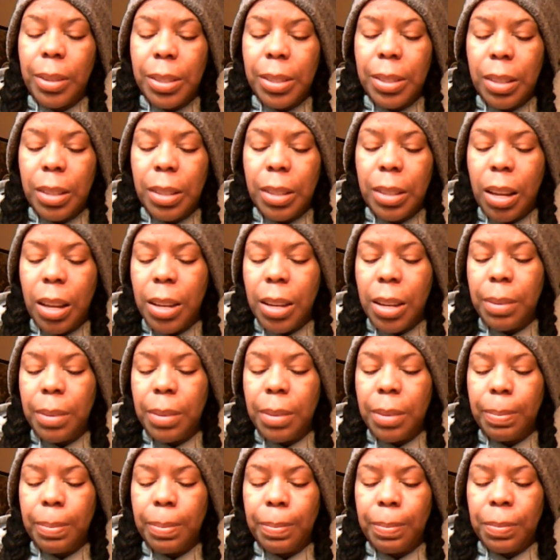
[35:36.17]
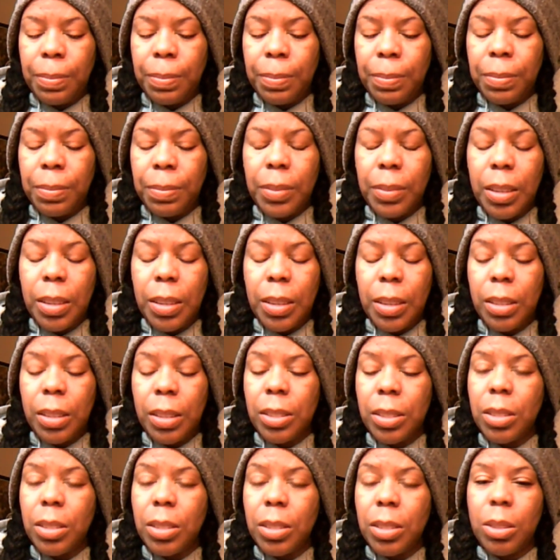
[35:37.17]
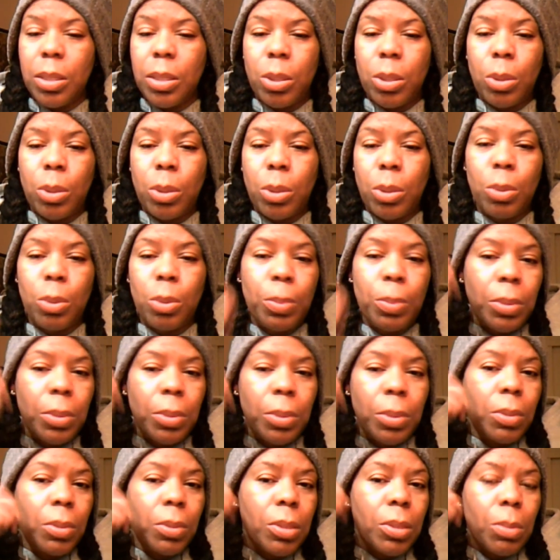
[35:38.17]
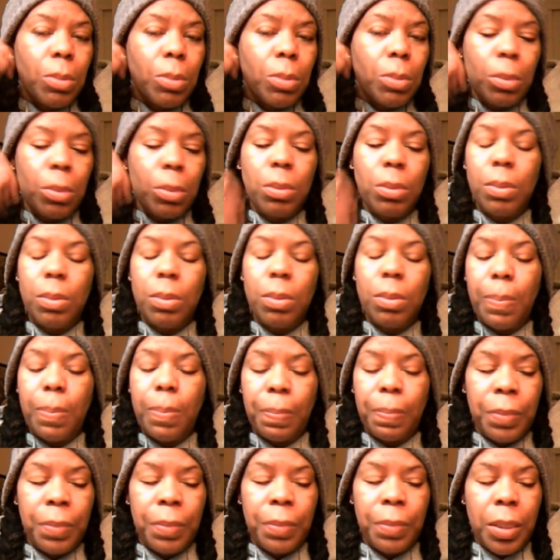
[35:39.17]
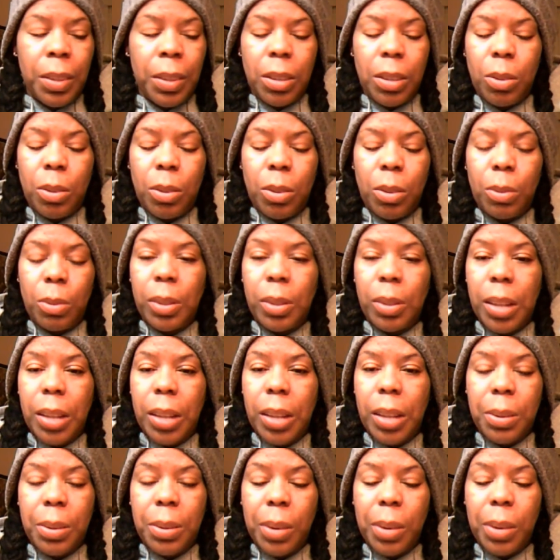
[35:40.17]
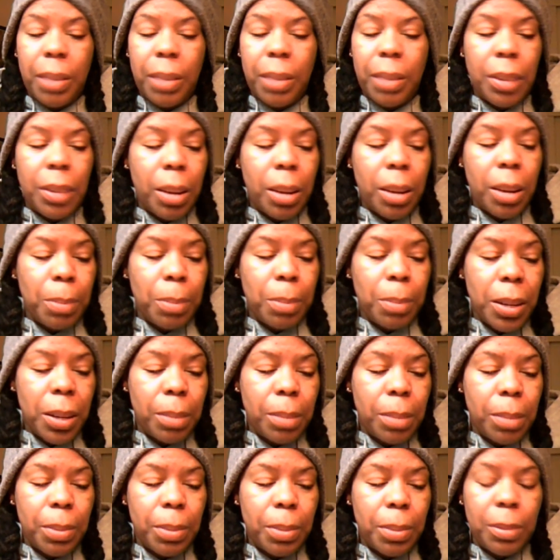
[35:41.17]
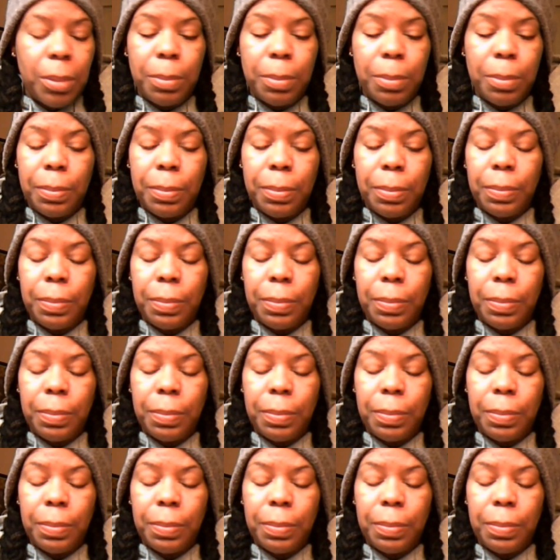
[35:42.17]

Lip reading: It's light, and it's in a tube, and you don't look like you have a lot of makeup on,